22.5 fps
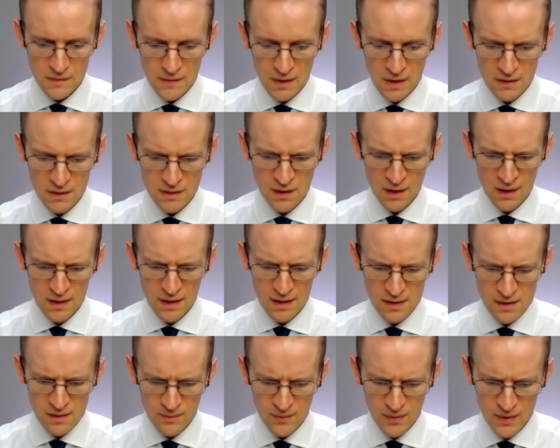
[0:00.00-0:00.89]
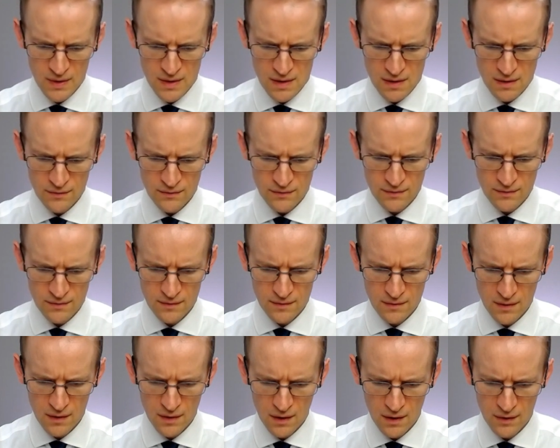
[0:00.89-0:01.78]
I'll just highlight some points of
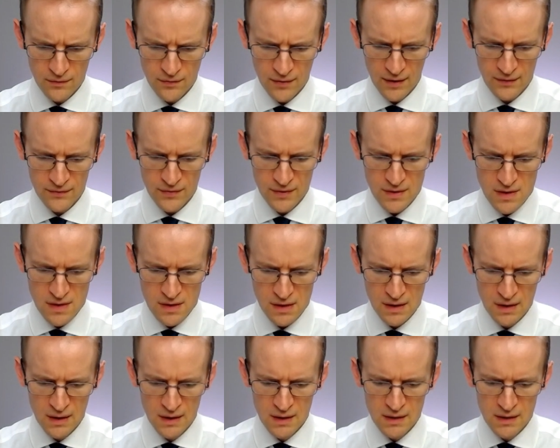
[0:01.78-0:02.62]
reference.